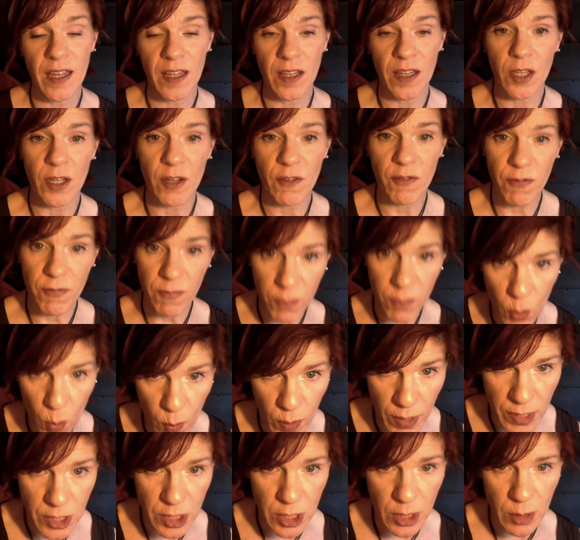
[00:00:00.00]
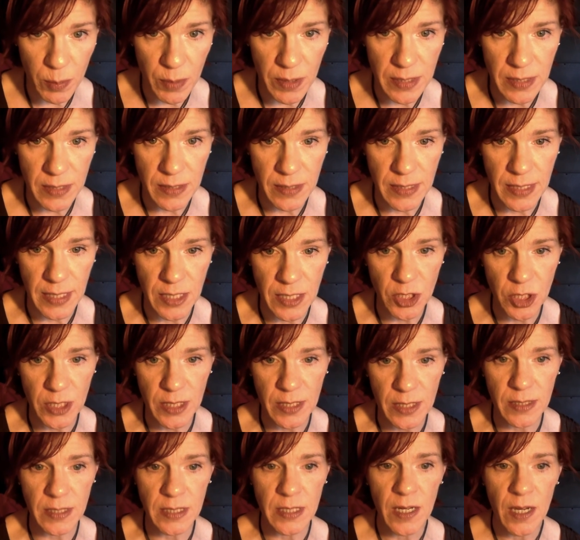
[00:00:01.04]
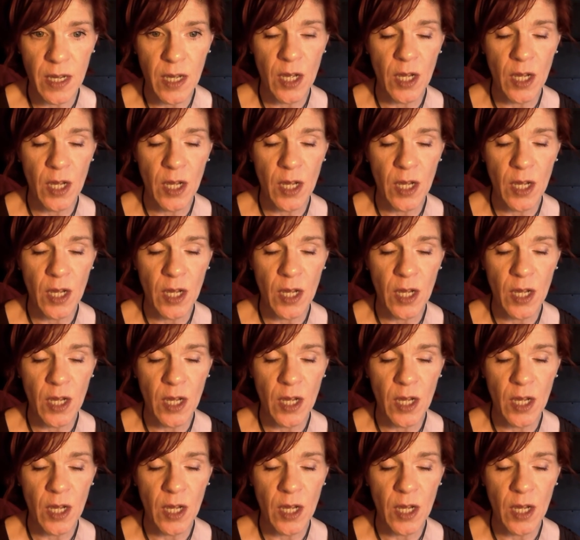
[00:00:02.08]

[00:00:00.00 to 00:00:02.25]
I look forward to your presentations.